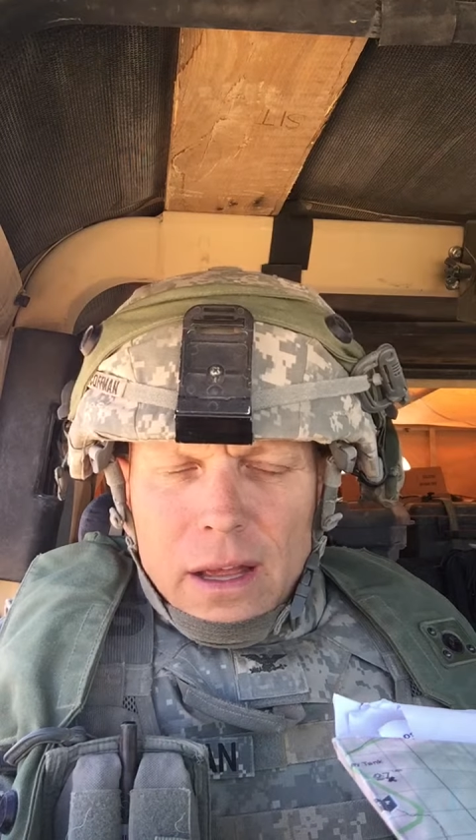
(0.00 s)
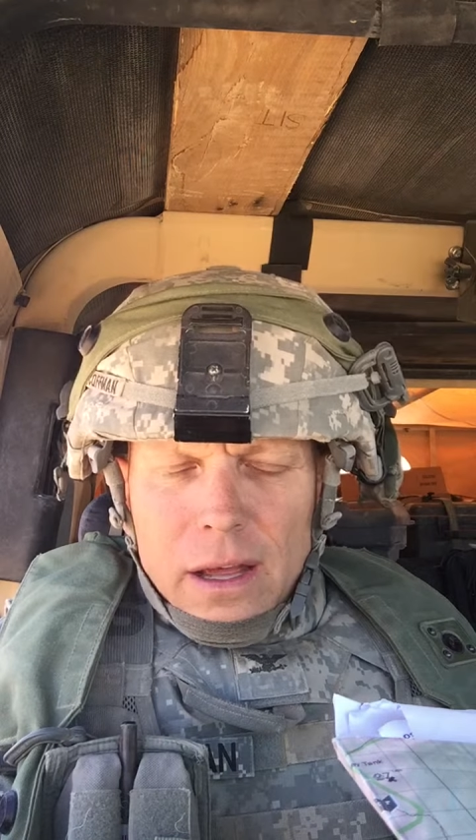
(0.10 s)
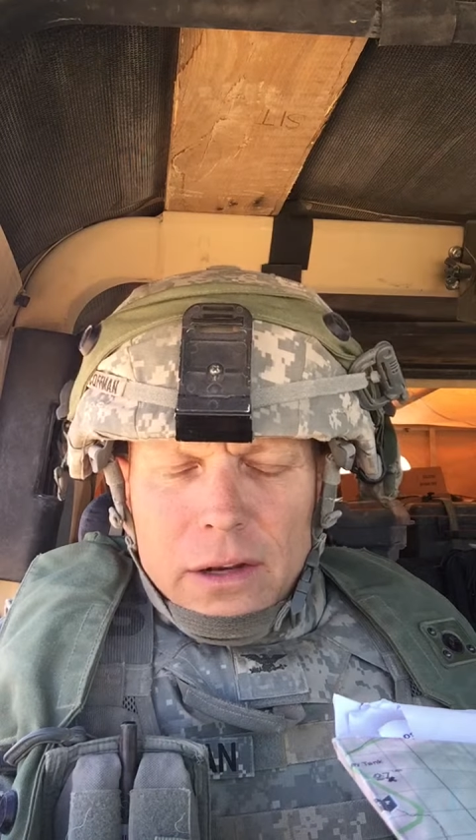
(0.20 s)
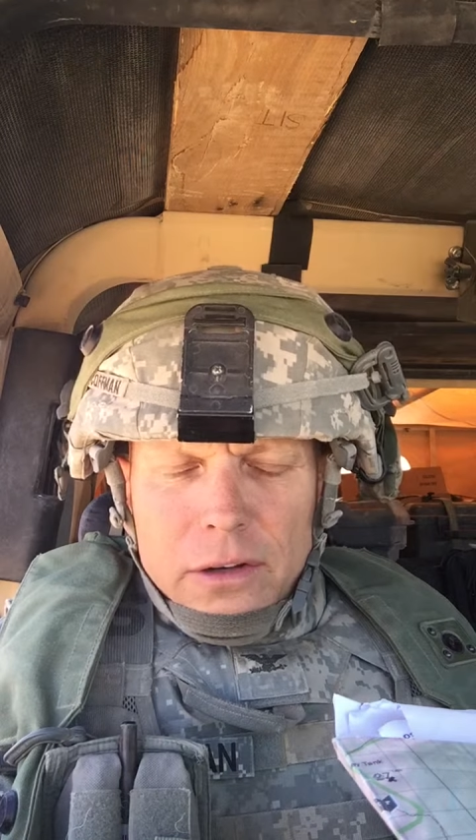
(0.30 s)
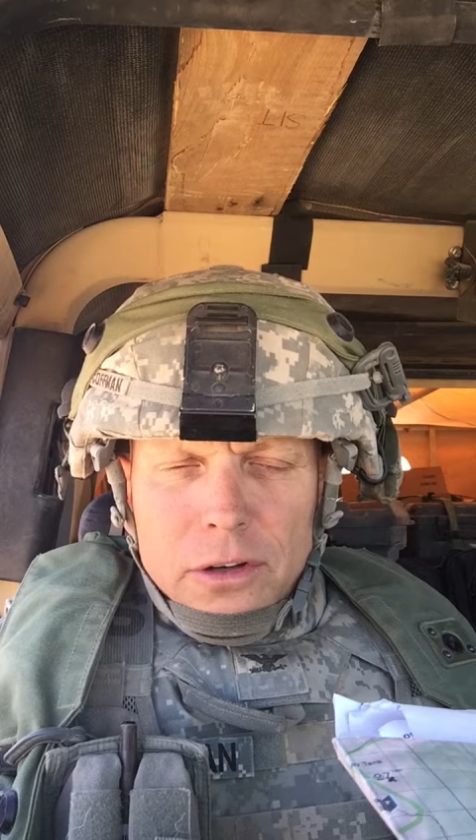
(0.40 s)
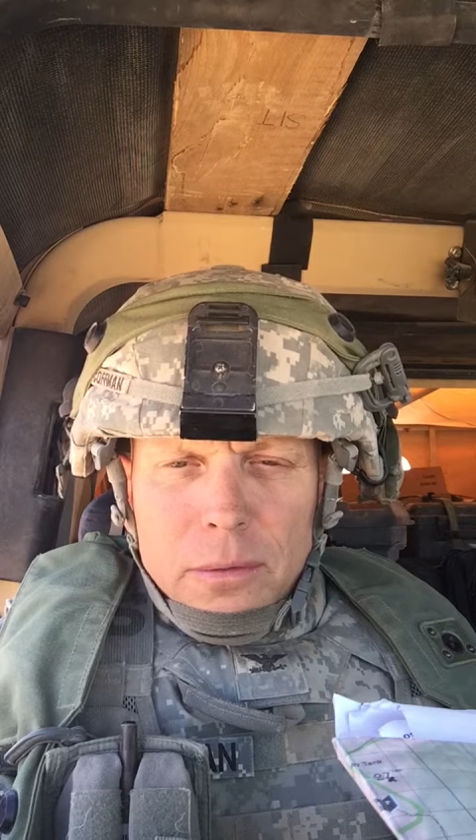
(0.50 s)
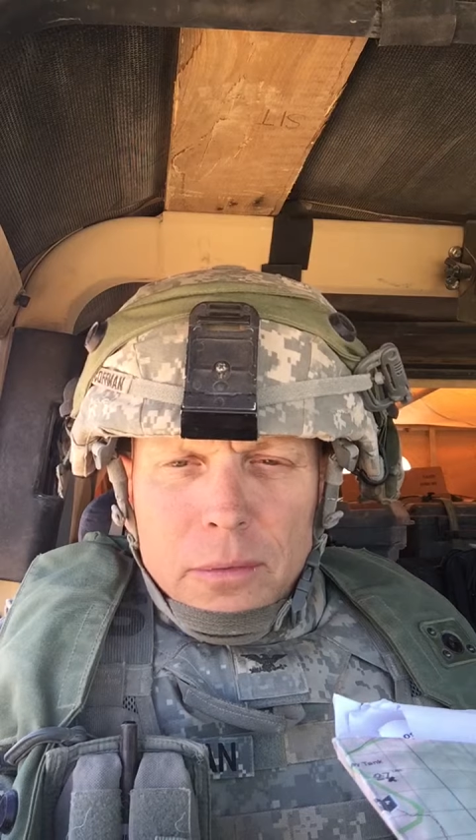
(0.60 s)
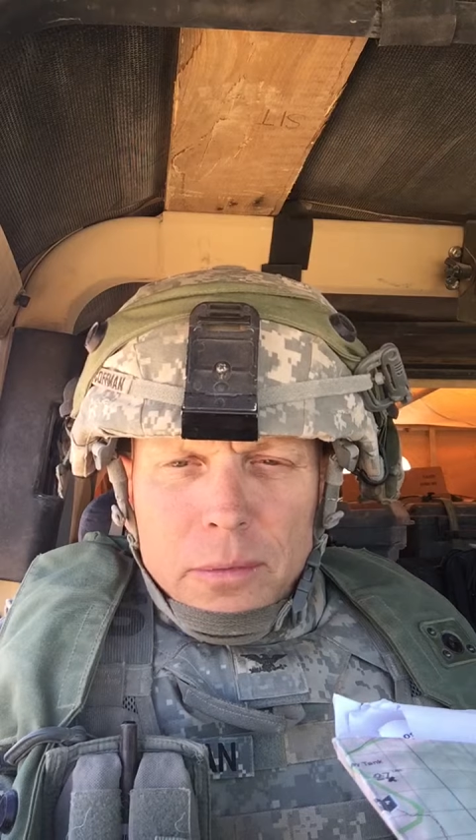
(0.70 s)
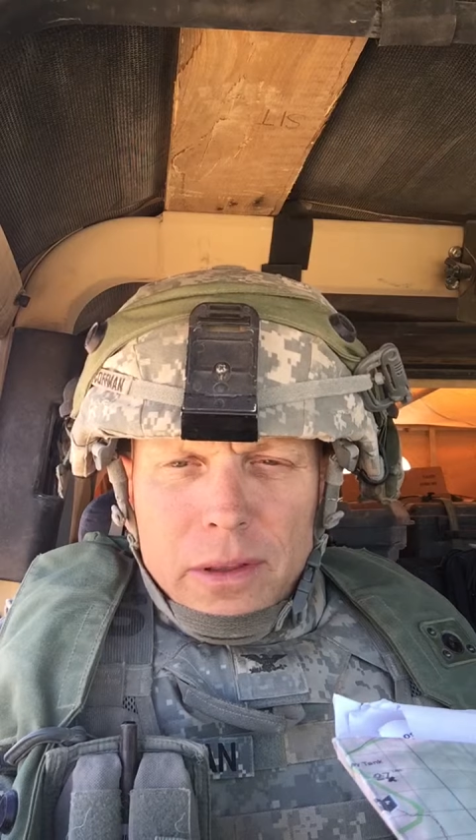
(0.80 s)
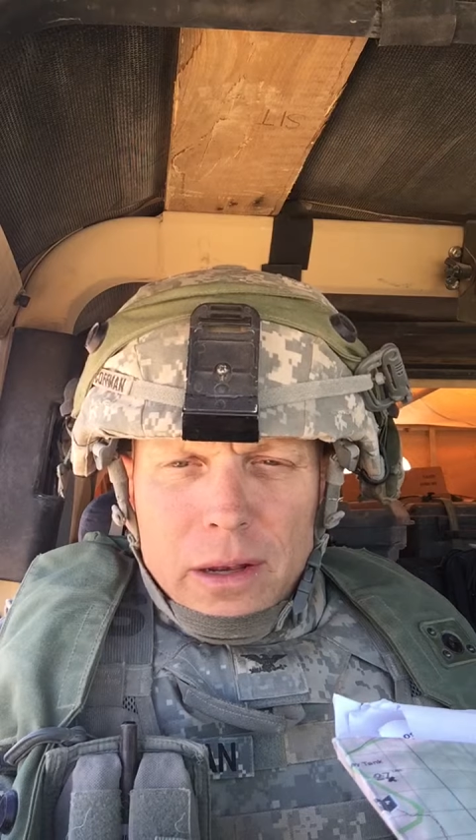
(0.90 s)
how to
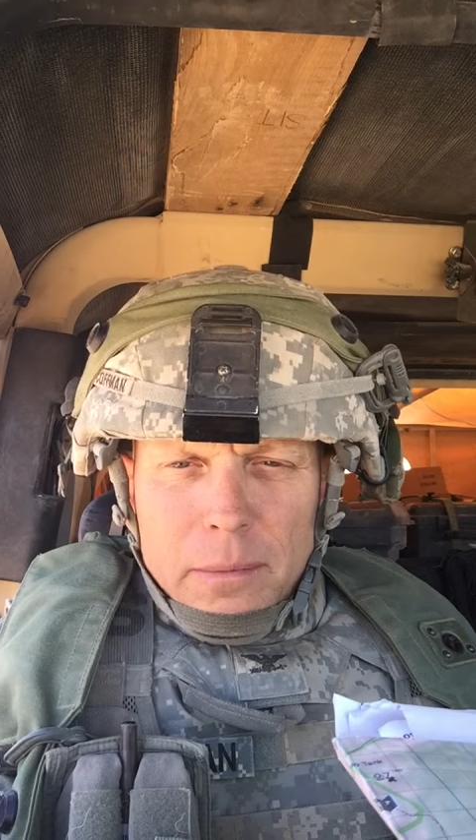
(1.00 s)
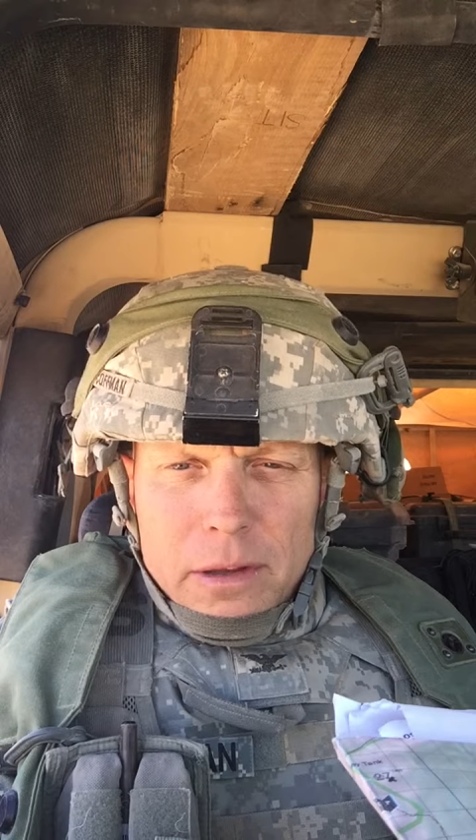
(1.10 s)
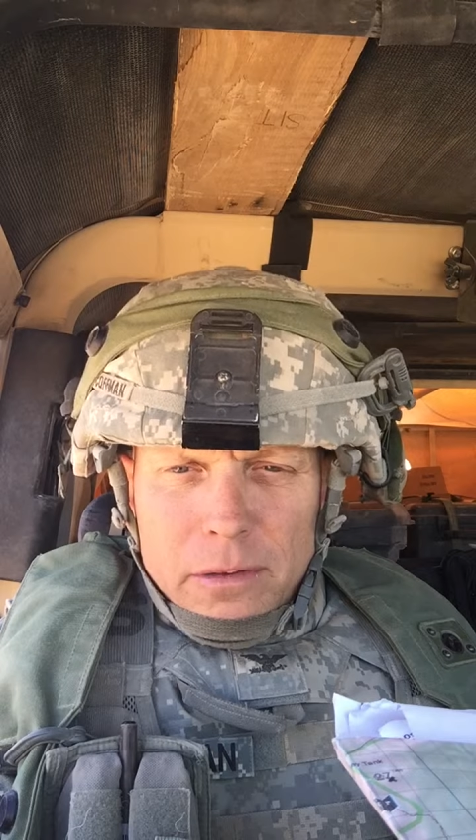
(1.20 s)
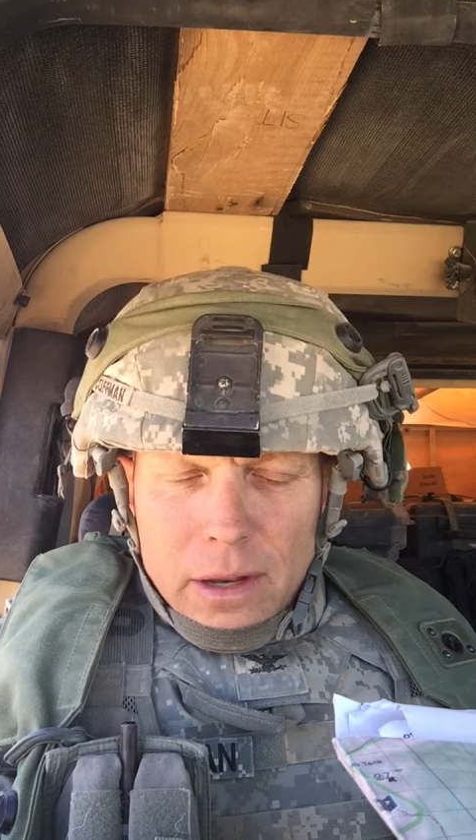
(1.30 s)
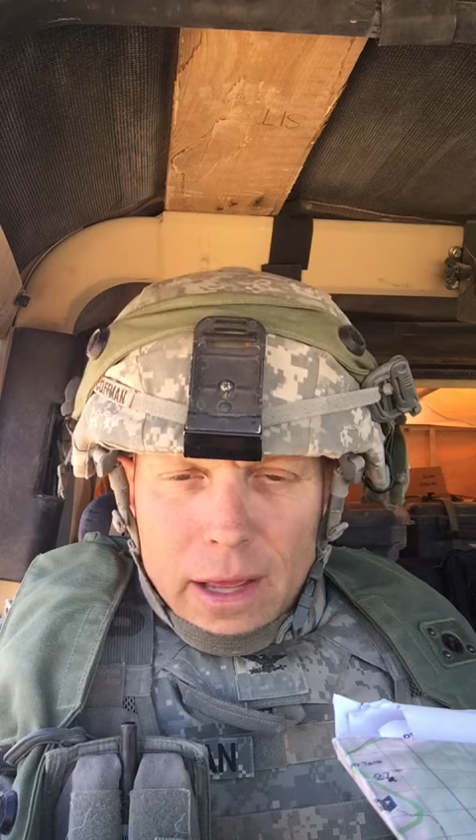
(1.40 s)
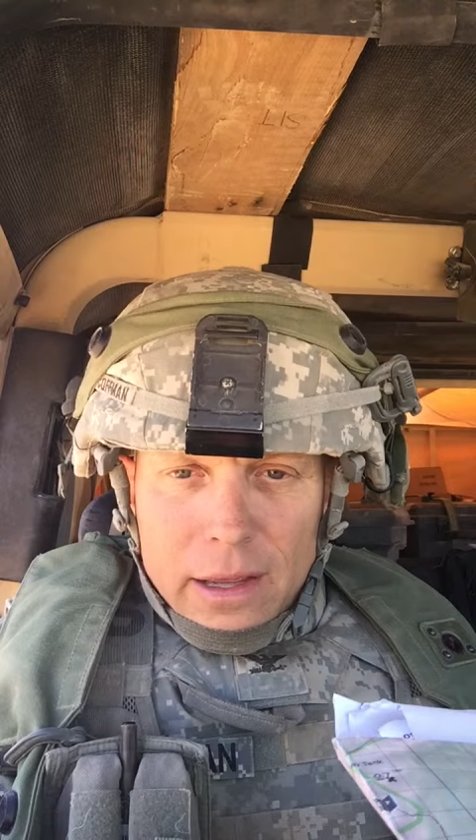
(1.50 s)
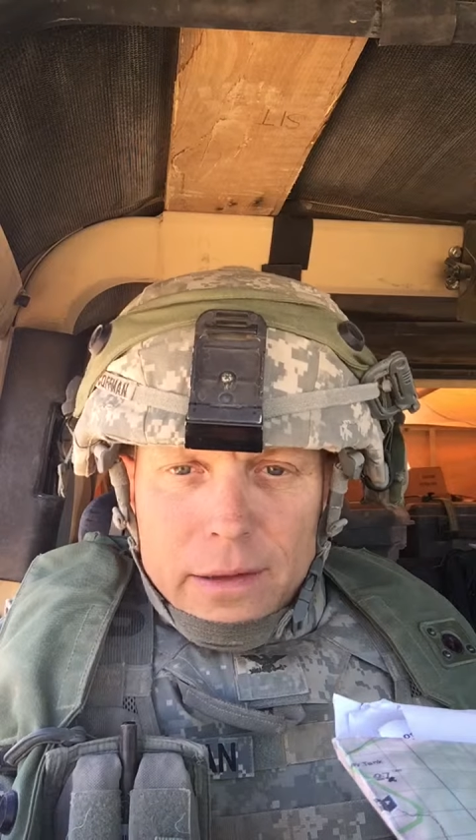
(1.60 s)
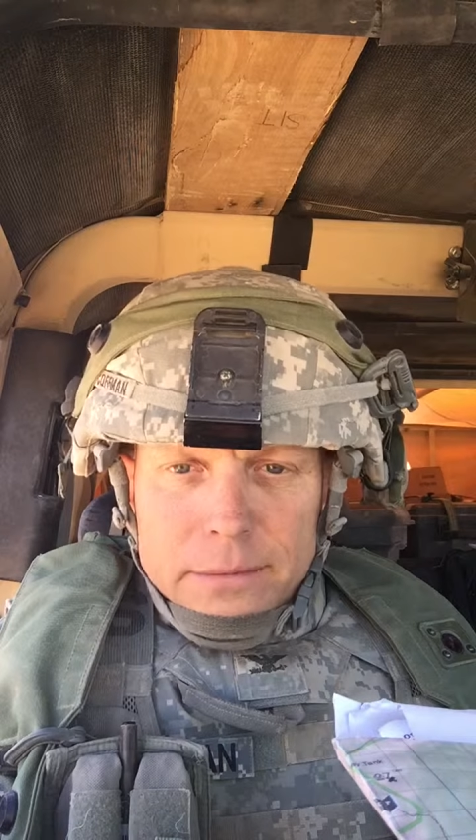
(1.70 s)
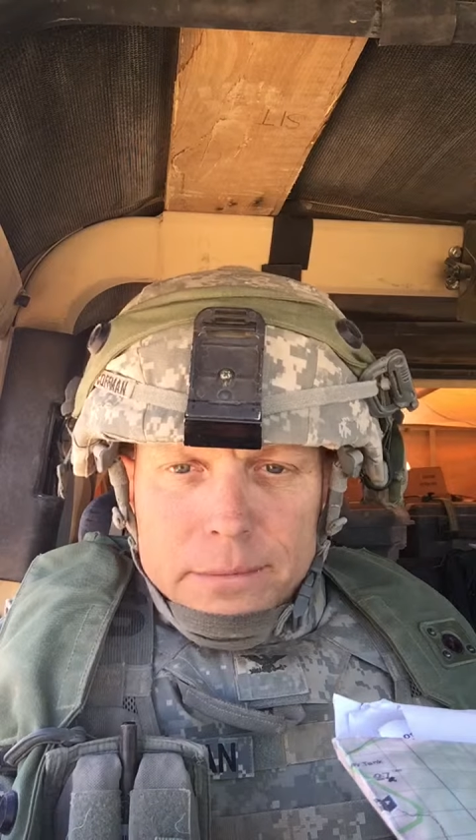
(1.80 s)
determine when the enemy is attacking.